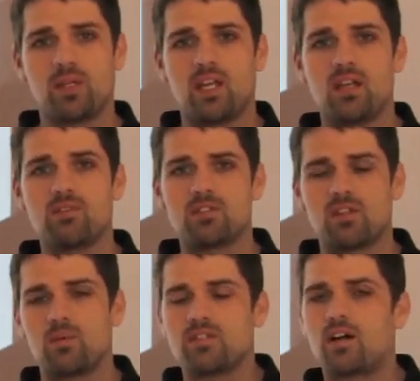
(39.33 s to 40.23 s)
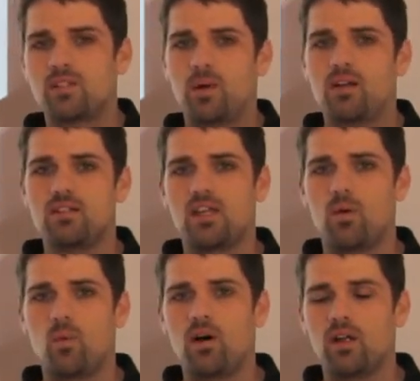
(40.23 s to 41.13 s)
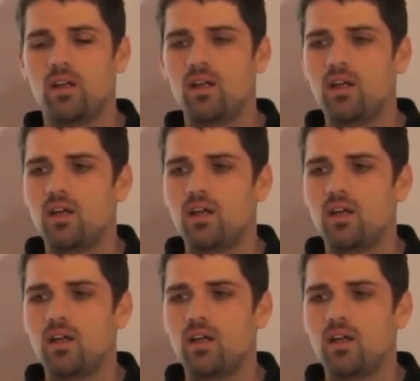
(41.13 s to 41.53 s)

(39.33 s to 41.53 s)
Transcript: behaviors that we talked about in day 1,